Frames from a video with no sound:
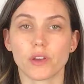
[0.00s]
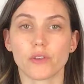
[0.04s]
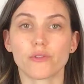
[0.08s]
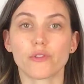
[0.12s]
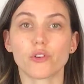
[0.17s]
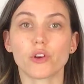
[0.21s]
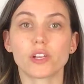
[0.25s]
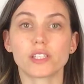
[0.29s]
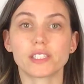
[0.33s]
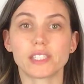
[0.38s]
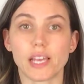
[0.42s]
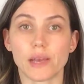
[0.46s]

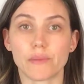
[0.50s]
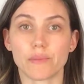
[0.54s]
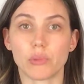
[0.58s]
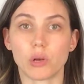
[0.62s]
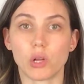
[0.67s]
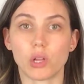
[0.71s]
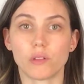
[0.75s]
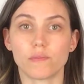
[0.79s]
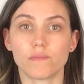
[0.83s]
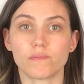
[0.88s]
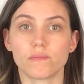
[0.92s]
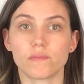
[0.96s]
For
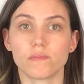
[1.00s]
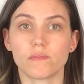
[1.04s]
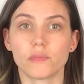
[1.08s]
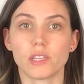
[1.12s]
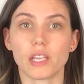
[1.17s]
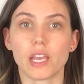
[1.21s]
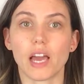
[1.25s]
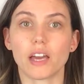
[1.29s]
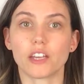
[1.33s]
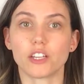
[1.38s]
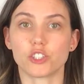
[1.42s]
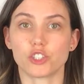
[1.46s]
example,
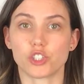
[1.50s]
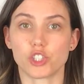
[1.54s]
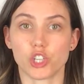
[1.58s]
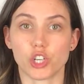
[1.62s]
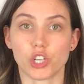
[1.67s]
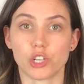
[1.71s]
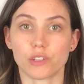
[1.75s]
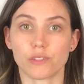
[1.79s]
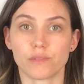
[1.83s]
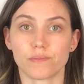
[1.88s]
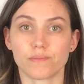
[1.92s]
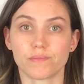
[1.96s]
the
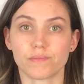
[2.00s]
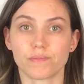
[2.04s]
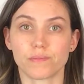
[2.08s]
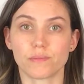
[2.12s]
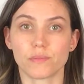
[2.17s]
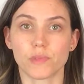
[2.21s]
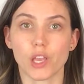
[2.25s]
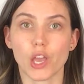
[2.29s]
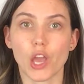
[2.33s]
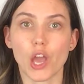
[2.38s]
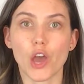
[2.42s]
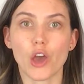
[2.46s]
uninsured.
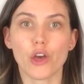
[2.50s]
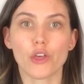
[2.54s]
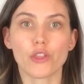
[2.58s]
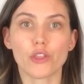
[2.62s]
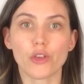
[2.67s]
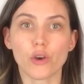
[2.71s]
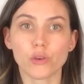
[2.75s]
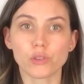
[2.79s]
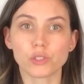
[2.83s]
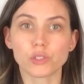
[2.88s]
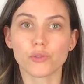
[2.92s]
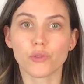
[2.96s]

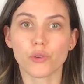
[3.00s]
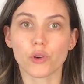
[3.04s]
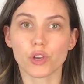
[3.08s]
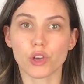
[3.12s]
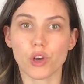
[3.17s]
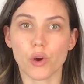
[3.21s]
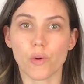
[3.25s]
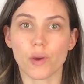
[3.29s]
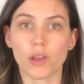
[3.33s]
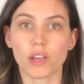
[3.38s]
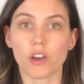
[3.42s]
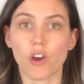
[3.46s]
Those
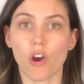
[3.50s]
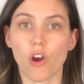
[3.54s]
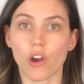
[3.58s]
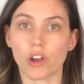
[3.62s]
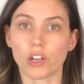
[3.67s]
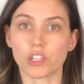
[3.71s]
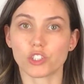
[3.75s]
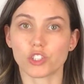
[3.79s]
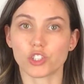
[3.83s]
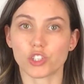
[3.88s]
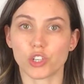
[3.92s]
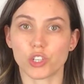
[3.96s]
foregoing car
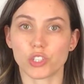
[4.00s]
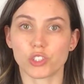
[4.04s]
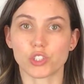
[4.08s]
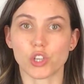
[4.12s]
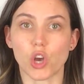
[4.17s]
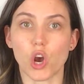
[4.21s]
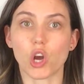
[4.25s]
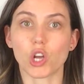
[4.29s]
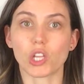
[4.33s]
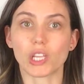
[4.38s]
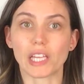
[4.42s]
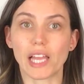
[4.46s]
insurance
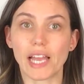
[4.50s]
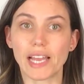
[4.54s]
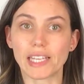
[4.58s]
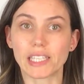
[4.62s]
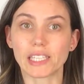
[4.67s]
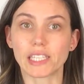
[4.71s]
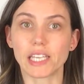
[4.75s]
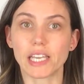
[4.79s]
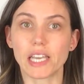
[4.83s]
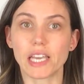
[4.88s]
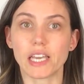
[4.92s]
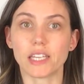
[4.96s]
are
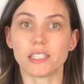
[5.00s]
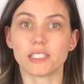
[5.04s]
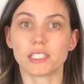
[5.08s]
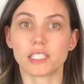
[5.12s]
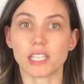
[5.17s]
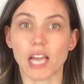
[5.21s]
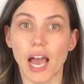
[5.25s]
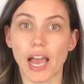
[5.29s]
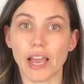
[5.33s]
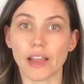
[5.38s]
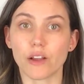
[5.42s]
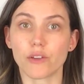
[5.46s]
likely in
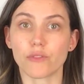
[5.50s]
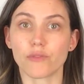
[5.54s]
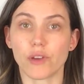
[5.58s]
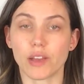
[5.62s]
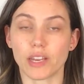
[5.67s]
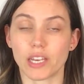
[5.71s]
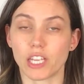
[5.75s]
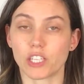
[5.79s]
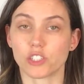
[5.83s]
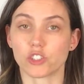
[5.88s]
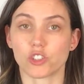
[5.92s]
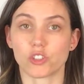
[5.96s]
dire
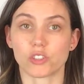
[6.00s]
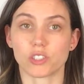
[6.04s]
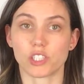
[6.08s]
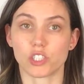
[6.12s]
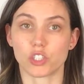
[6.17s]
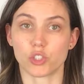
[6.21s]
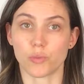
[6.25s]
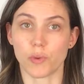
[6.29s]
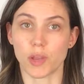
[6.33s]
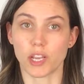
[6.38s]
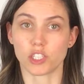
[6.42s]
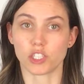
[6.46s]
financial
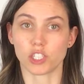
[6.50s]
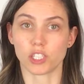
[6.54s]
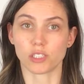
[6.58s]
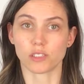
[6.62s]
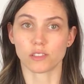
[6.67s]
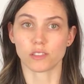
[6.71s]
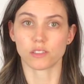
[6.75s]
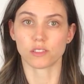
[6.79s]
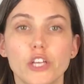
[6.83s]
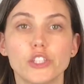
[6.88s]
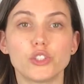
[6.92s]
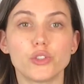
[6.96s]

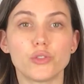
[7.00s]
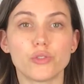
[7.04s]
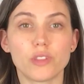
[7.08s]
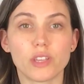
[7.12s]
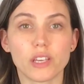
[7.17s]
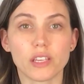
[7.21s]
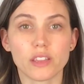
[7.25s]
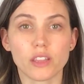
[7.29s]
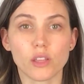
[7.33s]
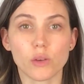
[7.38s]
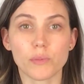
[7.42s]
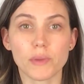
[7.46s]
situations. Do you
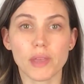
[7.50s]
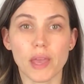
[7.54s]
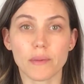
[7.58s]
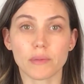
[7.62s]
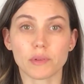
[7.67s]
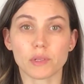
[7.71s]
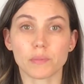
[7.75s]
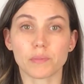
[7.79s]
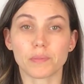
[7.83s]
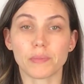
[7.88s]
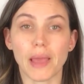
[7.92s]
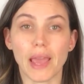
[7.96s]
think they'll be
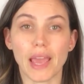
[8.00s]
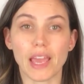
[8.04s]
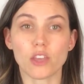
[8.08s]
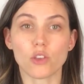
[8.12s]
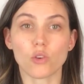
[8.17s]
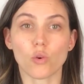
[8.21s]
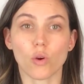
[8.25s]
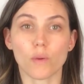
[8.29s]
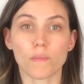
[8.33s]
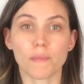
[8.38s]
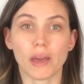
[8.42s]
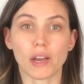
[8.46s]
able to pay
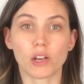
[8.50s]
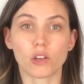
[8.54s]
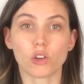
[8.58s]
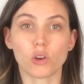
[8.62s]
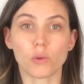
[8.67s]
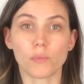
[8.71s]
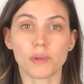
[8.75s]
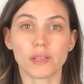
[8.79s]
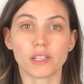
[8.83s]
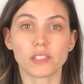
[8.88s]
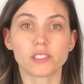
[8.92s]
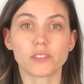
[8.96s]
your
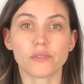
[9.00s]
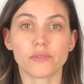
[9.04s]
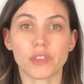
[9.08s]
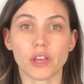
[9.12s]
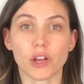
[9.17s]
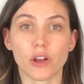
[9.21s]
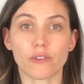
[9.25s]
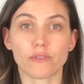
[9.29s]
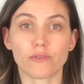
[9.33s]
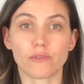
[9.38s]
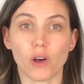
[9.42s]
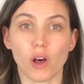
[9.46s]
medical bills if
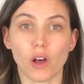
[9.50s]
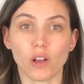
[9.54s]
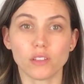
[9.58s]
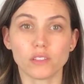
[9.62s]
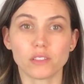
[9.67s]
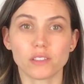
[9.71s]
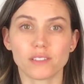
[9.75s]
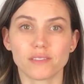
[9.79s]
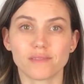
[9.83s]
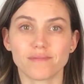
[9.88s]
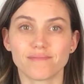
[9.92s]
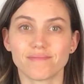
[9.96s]
they're at
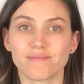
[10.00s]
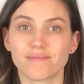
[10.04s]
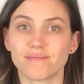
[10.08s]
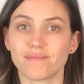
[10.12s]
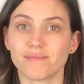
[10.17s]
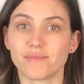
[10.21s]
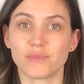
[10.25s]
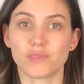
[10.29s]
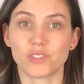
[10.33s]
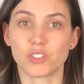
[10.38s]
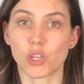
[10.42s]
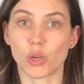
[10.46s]
fault?
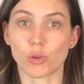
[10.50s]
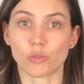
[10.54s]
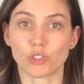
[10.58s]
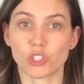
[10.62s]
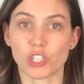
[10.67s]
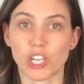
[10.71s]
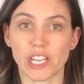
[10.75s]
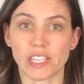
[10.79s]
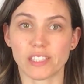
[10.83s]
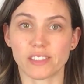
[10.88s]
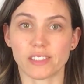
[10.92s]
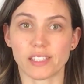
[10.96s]
Don't
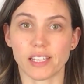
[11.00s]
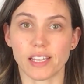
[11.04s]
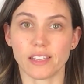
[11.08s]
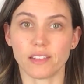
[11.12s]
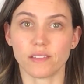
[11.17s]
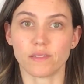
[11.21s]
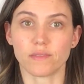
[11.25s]
chance it.